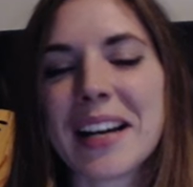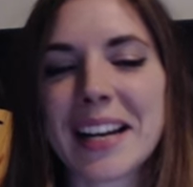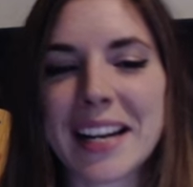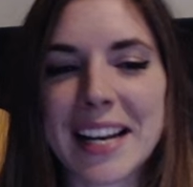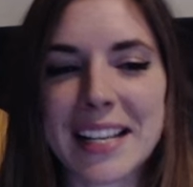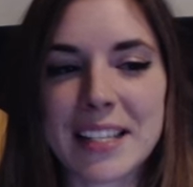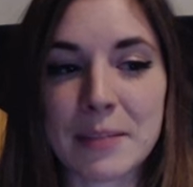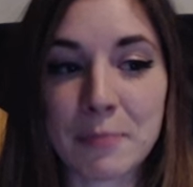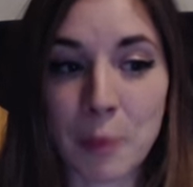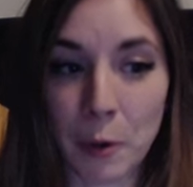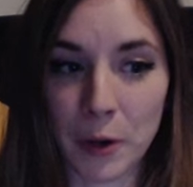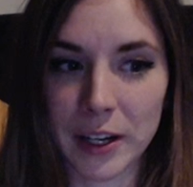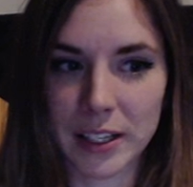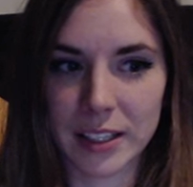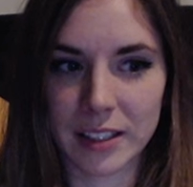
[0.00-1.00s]
It's
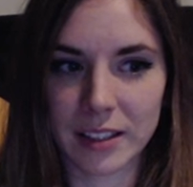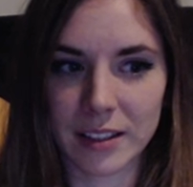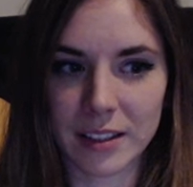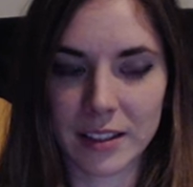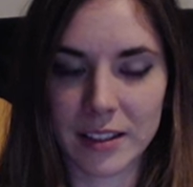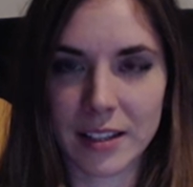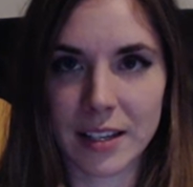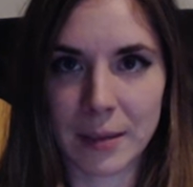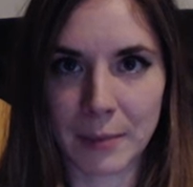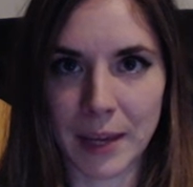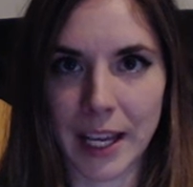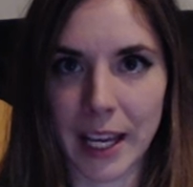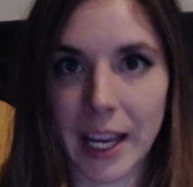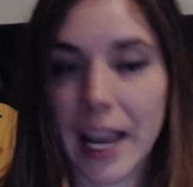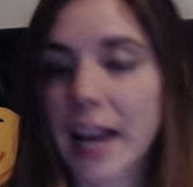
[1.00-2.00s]
important to
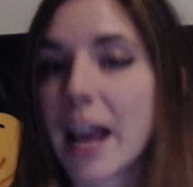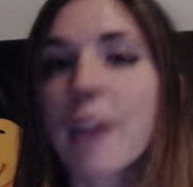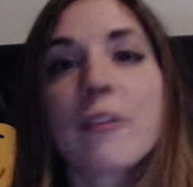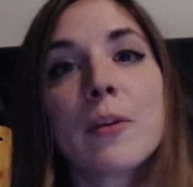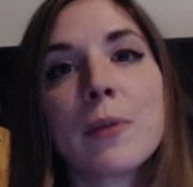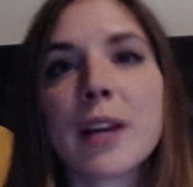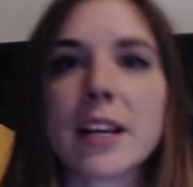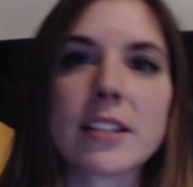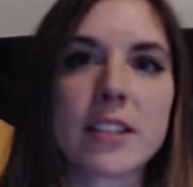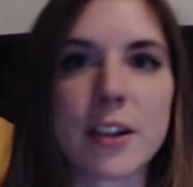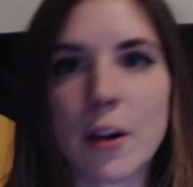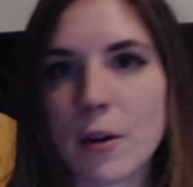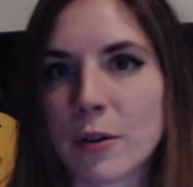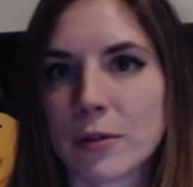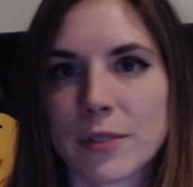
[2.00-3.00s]
me, and everyone has their
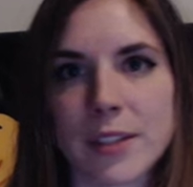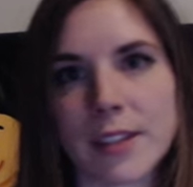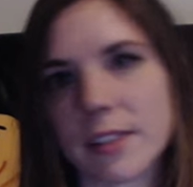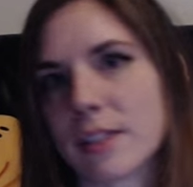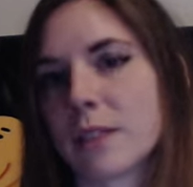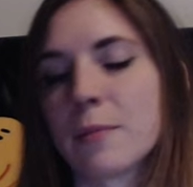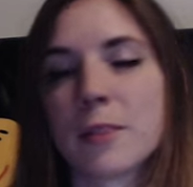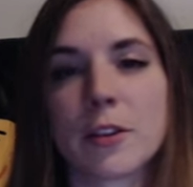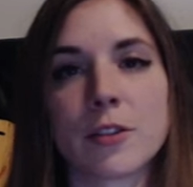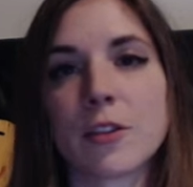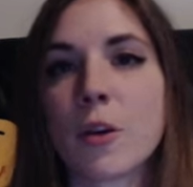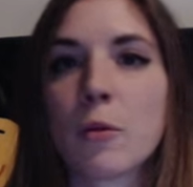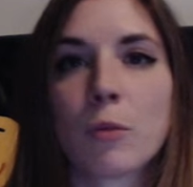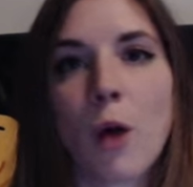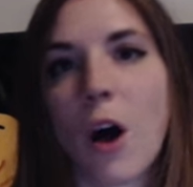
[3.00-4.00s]
own system. There's
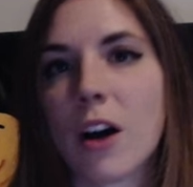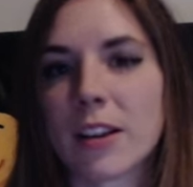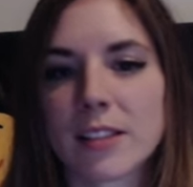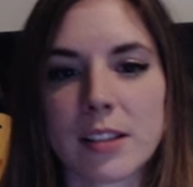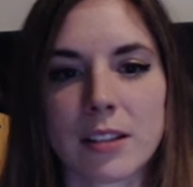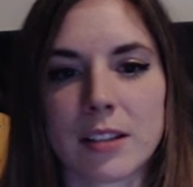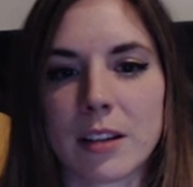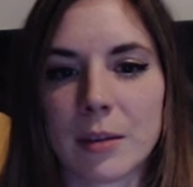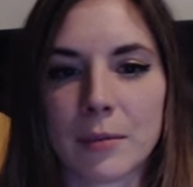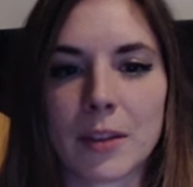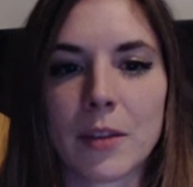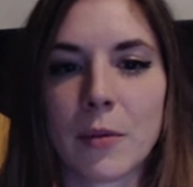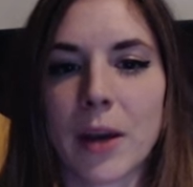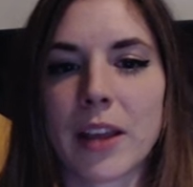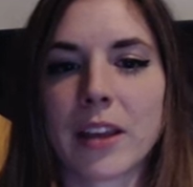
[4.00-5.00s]
no wrong system in
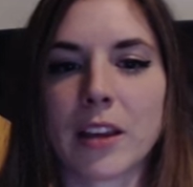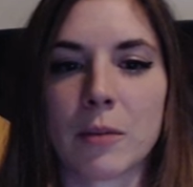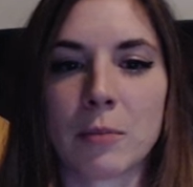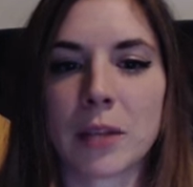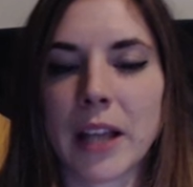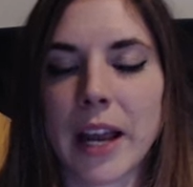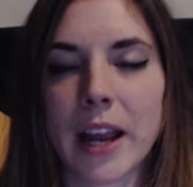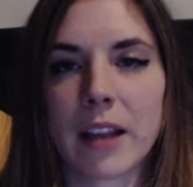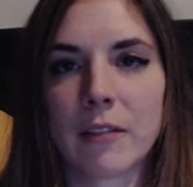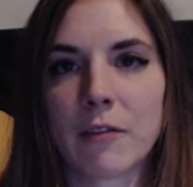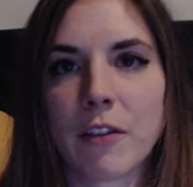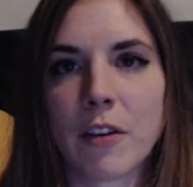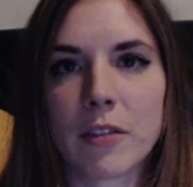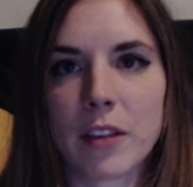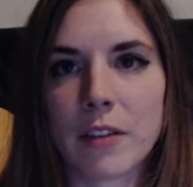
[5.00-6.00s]
the way that you play and
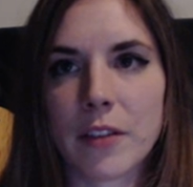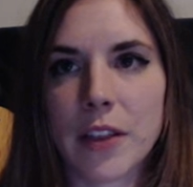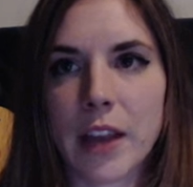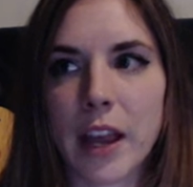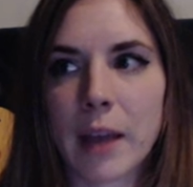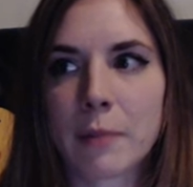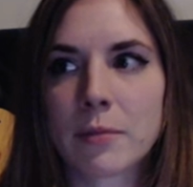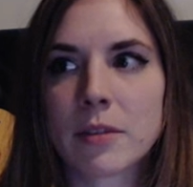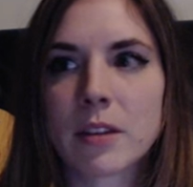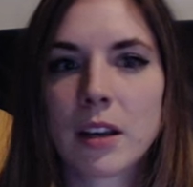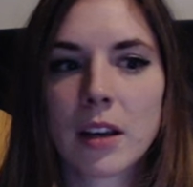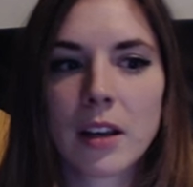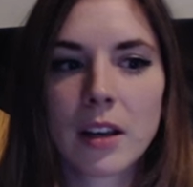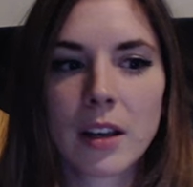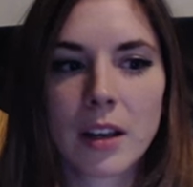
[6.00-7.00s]
fall in love with games.
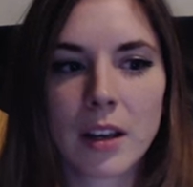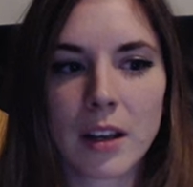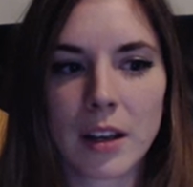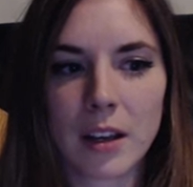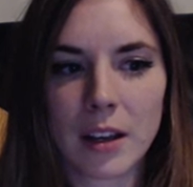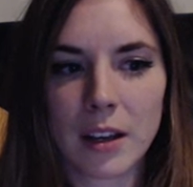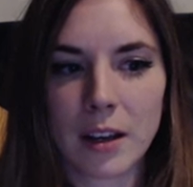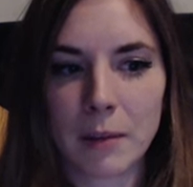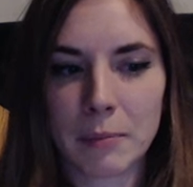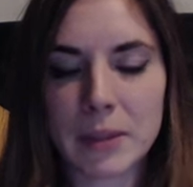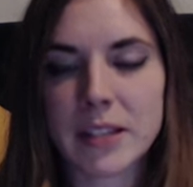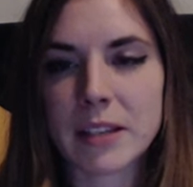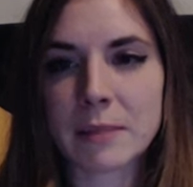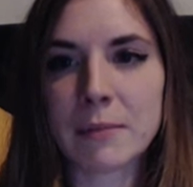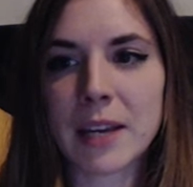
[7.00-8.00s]
But
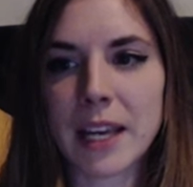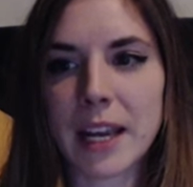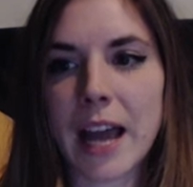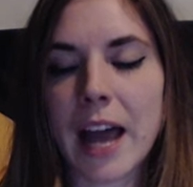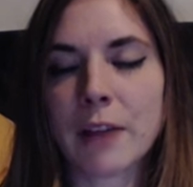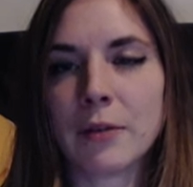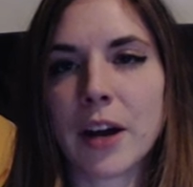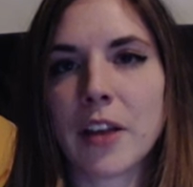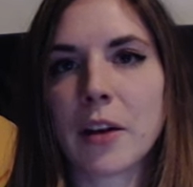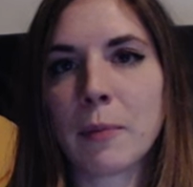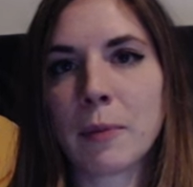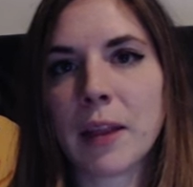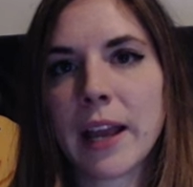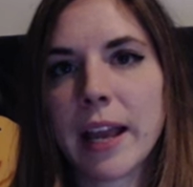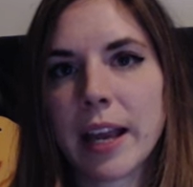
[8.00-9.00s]
to me, I'd rather
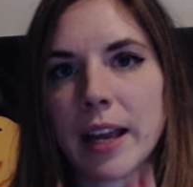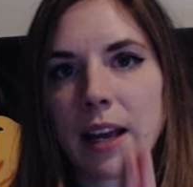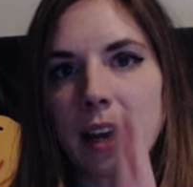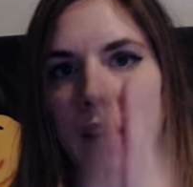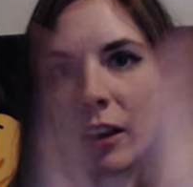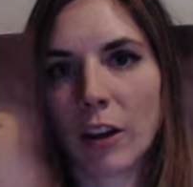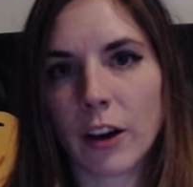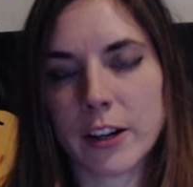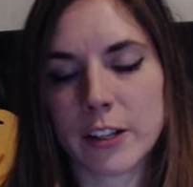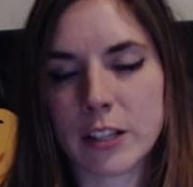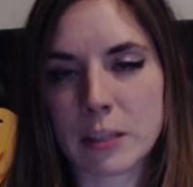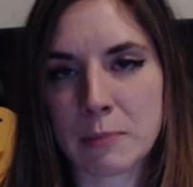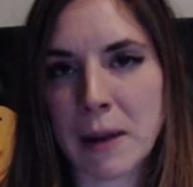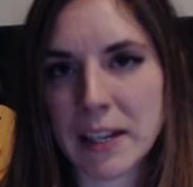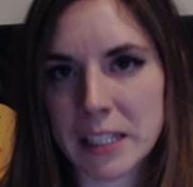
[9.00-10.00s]
play a large
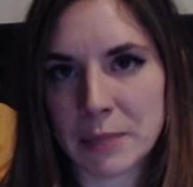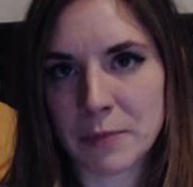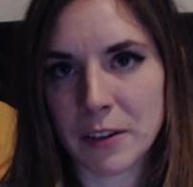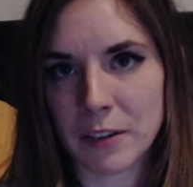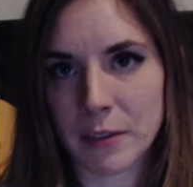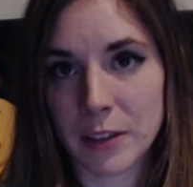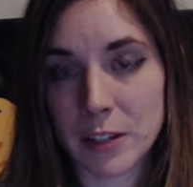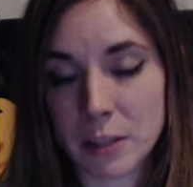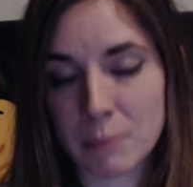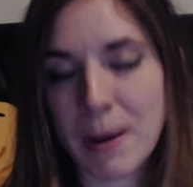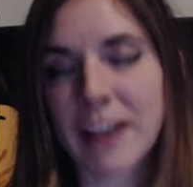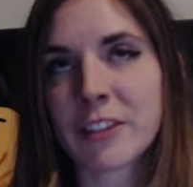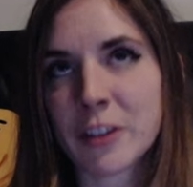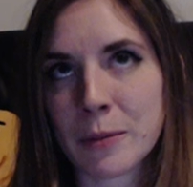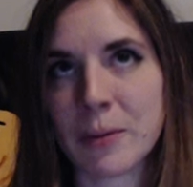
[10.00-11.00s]
spectrum
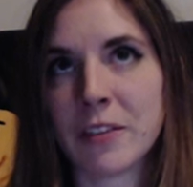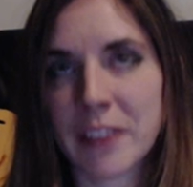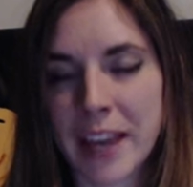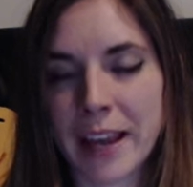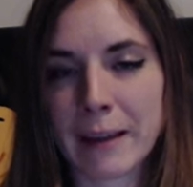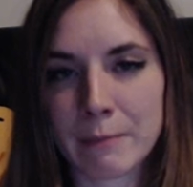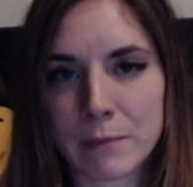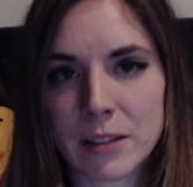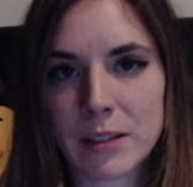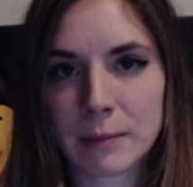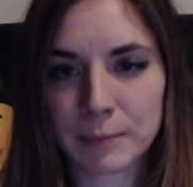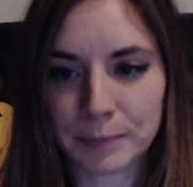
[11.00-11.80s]
of games